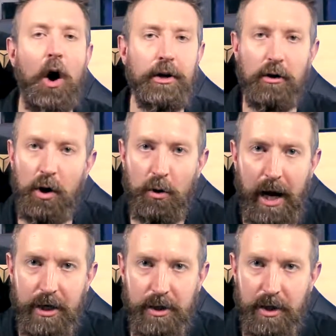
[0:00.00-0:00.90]
all your
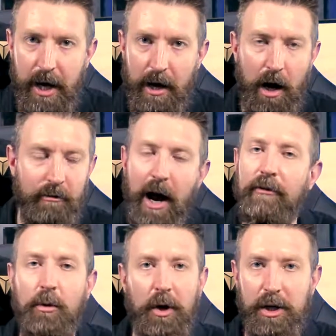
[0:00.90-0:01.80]
location data of
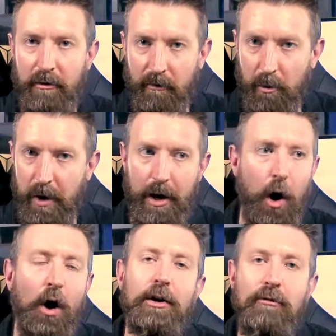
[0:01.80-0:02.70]
everywhere you've ever been,
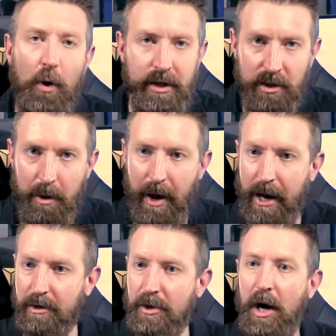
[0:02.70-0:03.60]
all your voice
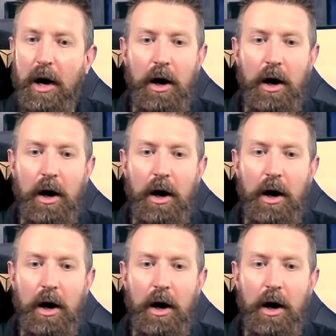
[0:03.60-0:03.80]
commands,